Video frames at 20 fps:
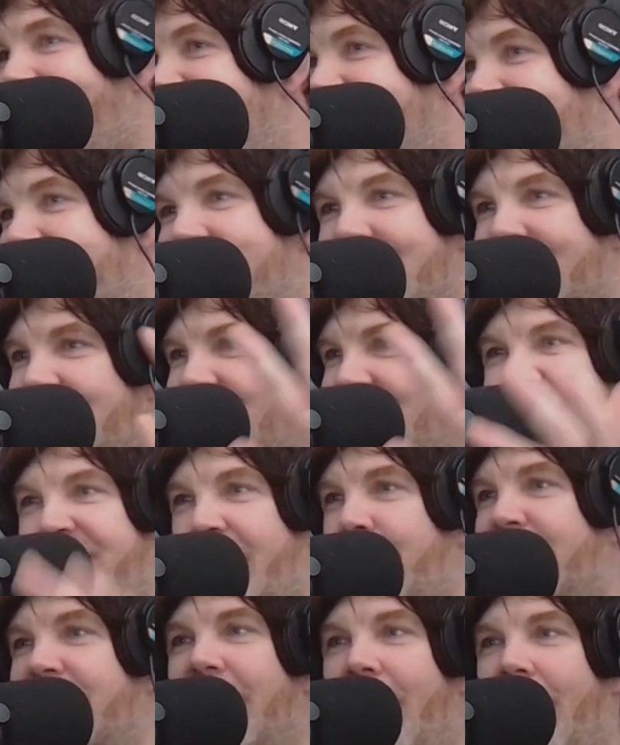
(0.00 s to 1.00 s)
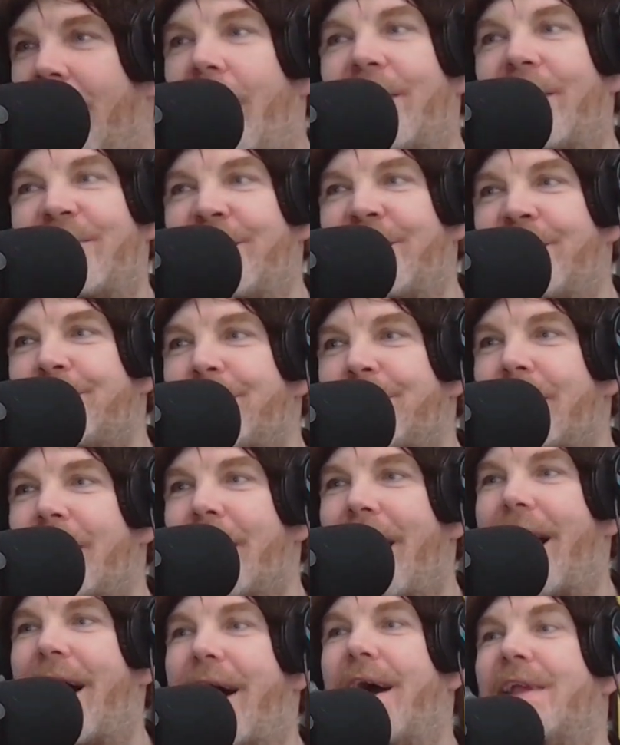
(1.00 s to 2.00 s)
a needle drop and a half.
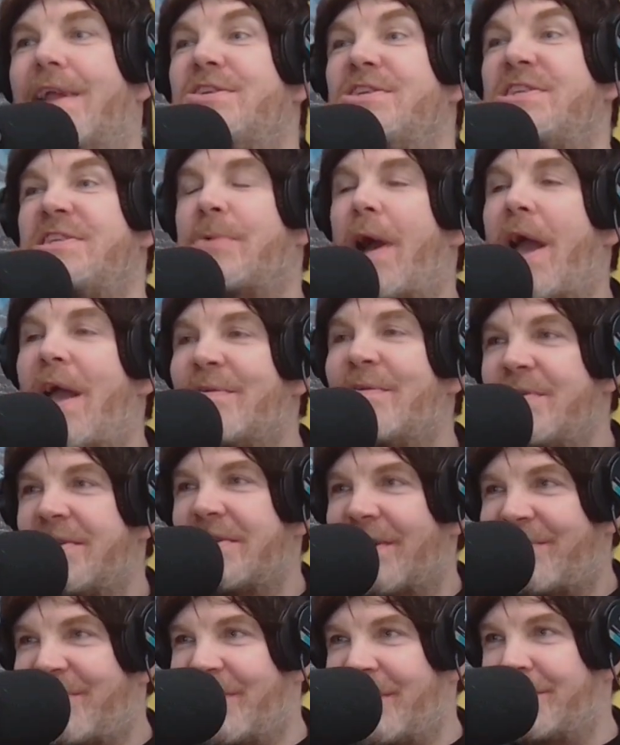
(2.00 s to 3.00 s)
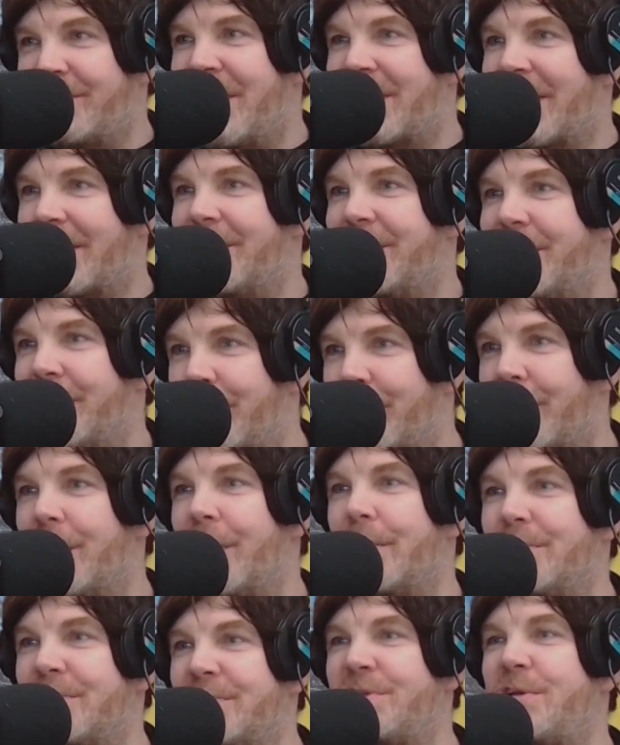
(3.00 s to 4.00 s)
And just about every other filmmaker in the
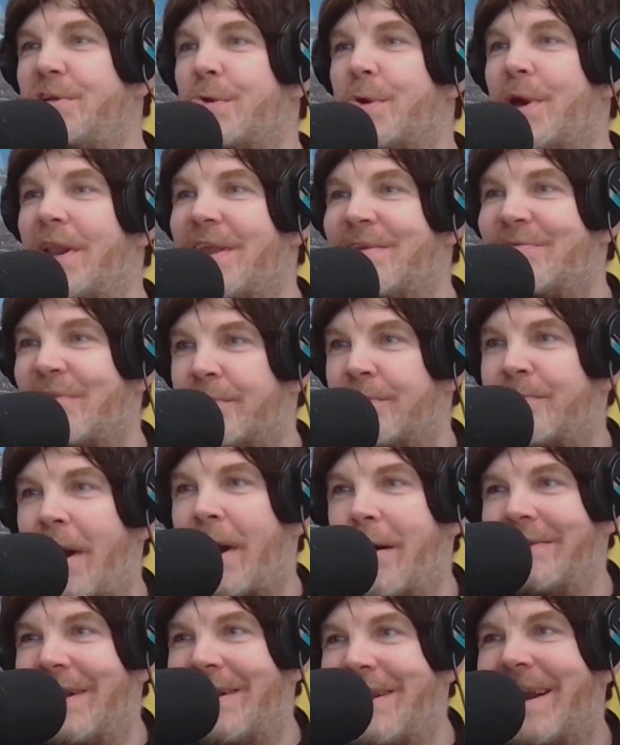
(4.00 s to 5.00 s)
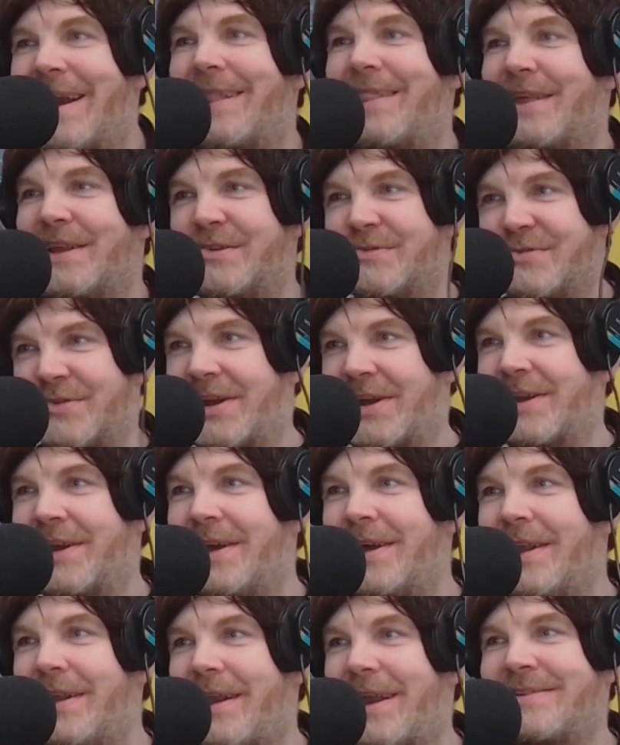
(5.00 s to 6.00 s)
world would surely have done a parallel editing trick
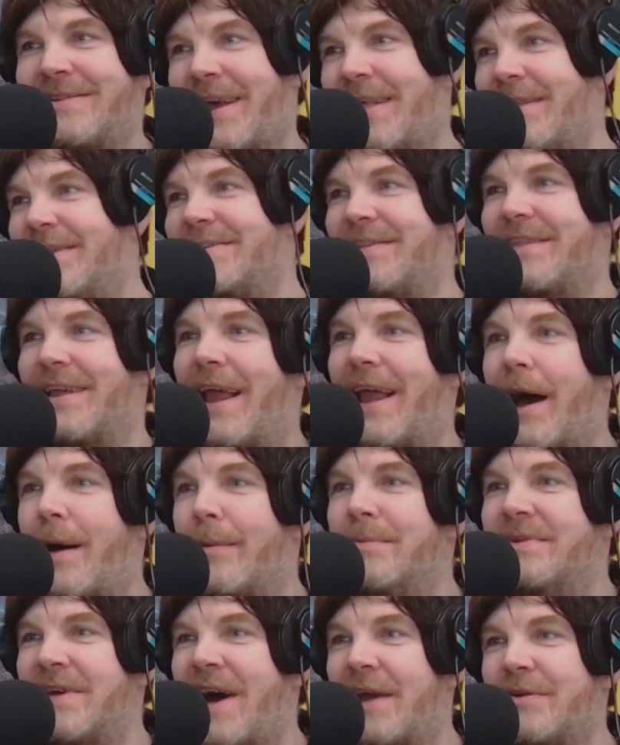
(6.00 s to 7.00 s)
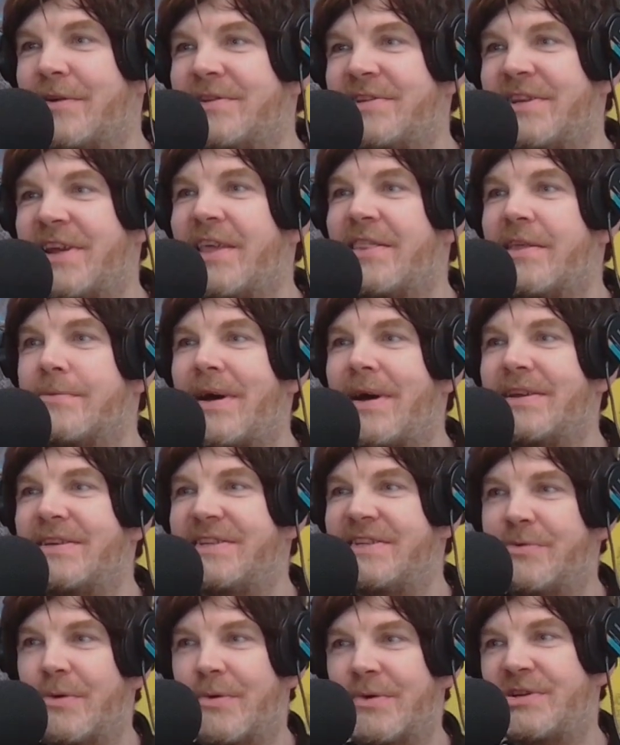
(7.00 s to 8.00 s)
like Silence of the Lambs, had us thinking the
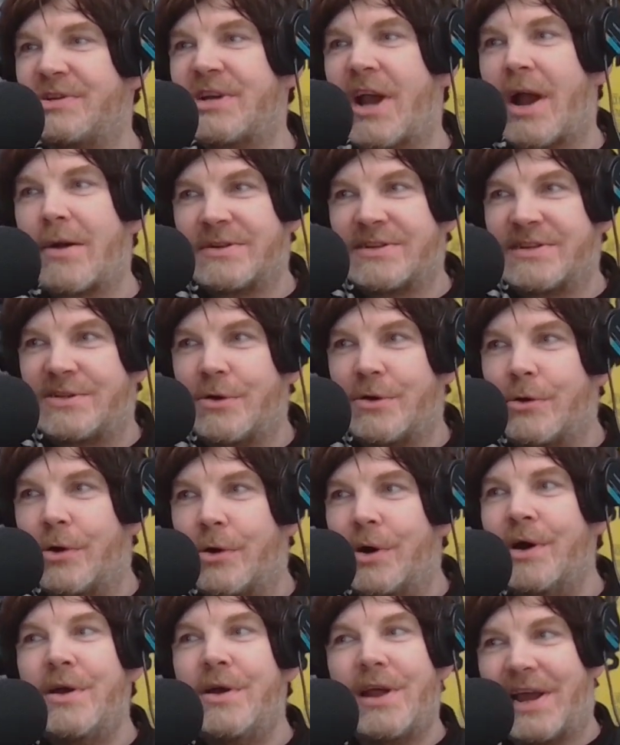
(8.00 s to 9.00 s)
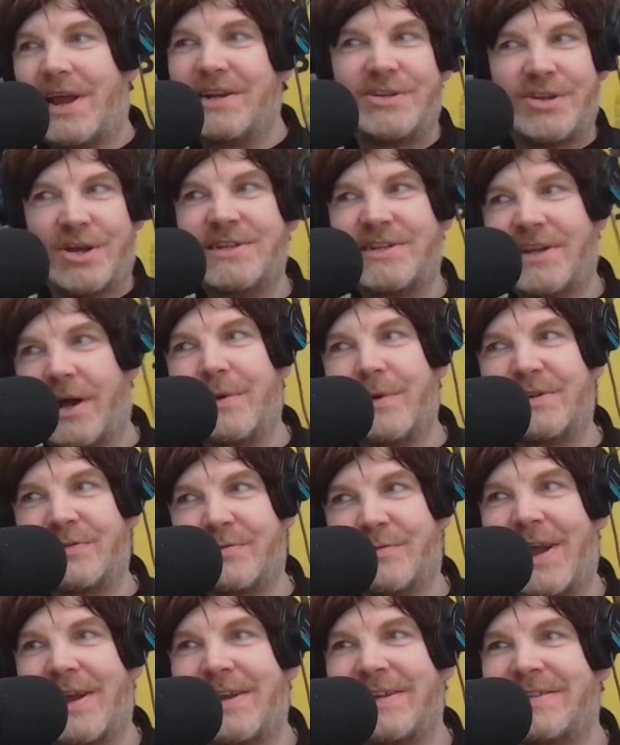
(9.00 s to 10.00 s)
Mansons were at Sharon's door, and it turns out it's
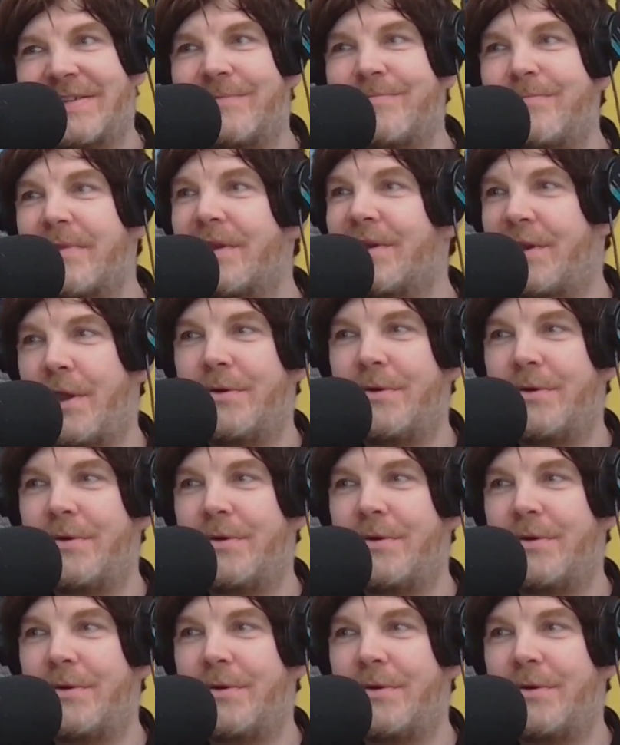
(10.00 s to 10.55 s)
Rick's. Cuties